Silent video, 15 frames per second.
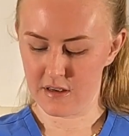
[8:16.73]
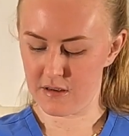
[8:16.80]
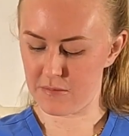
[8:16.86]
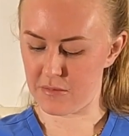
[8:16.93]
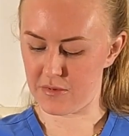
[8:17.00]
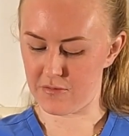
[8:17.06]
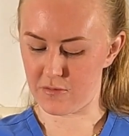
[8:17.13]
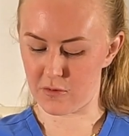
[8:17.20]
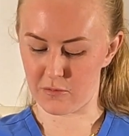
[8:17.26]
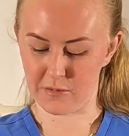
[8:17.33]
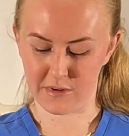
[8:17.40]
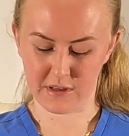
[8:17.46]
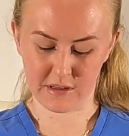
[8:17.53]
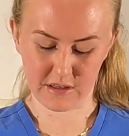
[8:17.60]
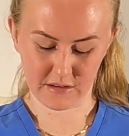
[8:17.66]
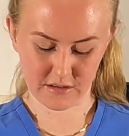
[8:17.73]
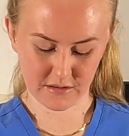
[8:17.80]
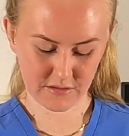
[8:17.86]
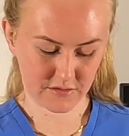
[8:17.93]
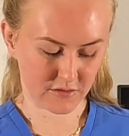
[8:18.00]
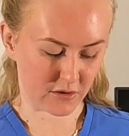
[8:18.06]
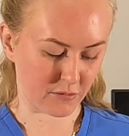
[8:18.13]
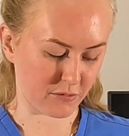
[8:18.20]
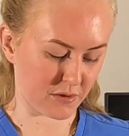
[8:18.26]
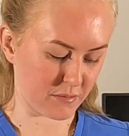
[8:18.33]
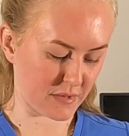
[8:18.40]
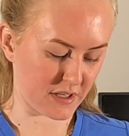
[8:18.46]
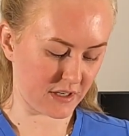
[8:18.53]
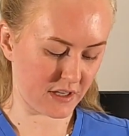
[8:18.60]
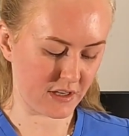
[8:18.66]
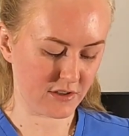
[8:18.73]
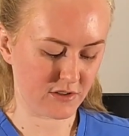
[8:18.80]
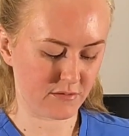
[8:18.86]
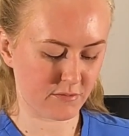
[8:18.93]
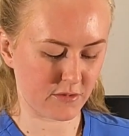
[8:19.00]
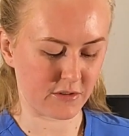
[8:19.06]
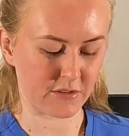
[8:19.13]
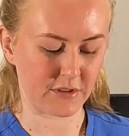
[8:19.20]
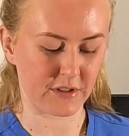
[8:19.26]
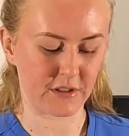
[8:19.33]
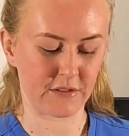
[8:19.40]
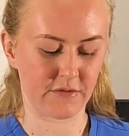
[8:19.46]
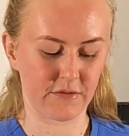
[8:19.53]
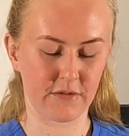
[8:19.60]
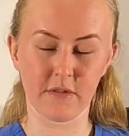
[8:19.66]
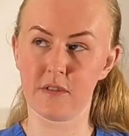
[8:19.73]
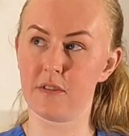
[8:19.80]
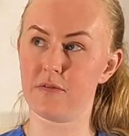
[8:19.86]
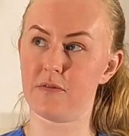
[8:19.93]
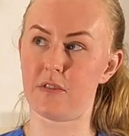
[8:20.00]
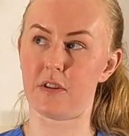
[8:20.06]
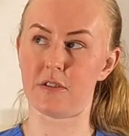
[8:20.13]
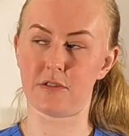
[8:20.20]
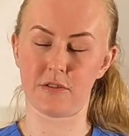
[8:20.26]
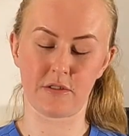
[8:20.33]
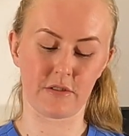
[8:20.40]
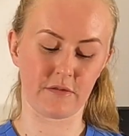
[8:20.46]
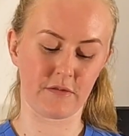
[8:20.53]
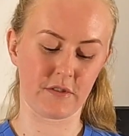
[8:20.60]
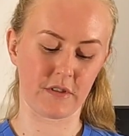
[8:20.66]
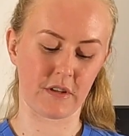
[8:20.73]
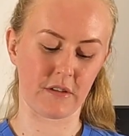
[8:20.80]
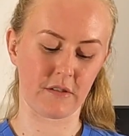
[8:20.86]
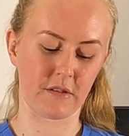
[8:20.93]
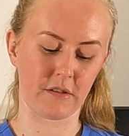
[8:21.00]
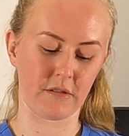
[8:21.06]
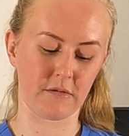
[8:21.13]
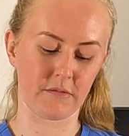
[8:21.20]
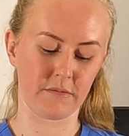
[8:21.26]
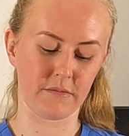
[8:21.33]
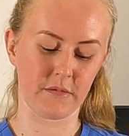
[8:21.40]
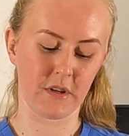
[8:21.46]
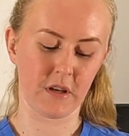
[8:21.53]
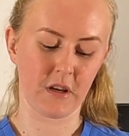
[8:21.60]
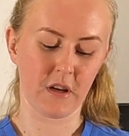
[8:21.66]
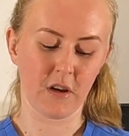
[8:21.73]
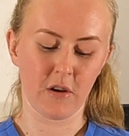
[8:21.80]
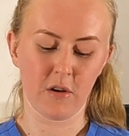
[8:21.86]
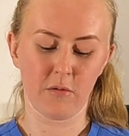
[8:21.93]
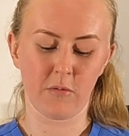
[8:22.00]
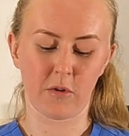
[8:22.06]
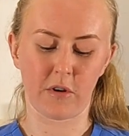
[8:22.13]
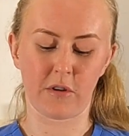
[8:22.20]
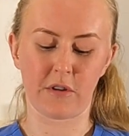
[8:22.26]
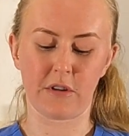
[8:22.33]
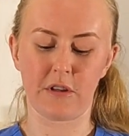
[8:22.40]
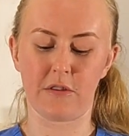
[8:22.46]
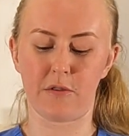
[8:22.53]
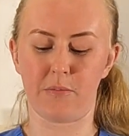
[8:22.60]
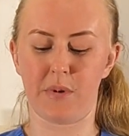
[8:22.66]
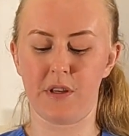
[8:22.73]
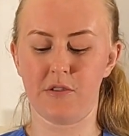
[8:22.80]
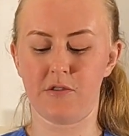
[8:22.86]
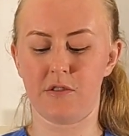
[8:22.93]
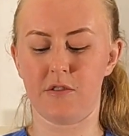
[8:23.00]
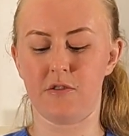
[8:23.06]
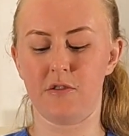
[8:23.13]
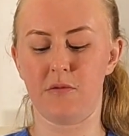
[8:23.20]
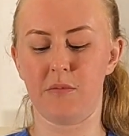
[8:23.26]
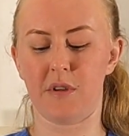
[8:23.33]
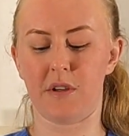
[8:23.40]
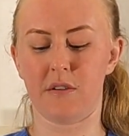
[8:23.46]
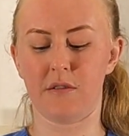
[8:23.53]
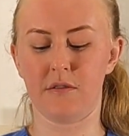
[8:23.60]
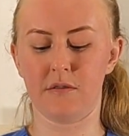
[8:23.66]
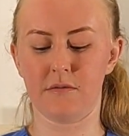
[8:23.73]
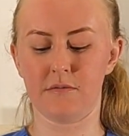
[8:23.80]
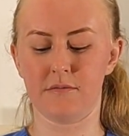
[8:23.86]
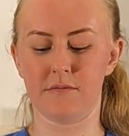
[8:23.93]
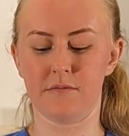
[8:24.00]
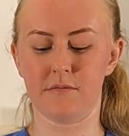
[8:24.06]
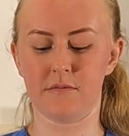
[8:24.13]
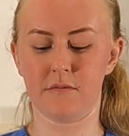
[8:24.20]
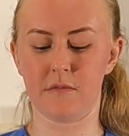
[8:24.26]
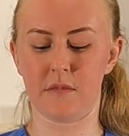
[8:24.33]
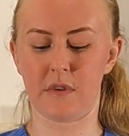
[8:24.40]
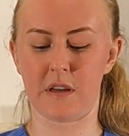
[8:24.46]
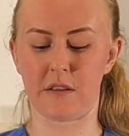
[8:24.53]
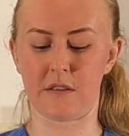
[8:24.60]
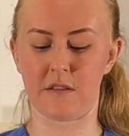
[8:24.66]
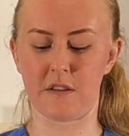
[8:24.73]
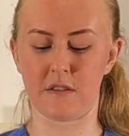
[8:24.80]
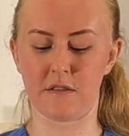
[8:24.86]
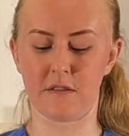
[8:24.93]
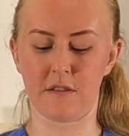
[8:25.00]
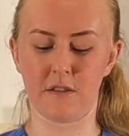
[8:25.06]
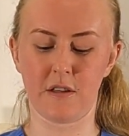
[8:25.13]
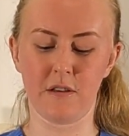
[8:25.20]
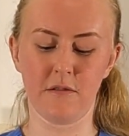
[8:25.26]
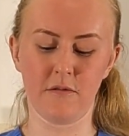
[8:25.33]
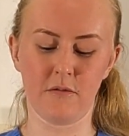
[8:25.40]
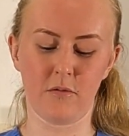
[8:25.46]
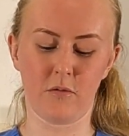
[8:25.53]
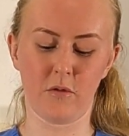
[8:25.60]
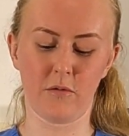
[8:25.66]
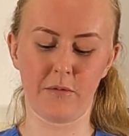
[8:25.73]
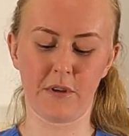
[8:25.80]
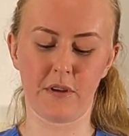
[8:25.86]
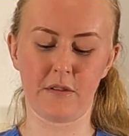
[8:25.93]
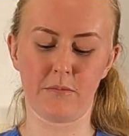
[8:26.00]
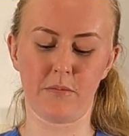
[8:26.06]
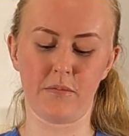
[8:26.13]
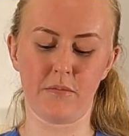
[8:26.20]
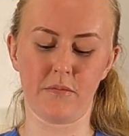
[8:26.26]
And before we start with the medication, we're going to give a flush of saline. We're going to either pinch the tubing at distally, or we can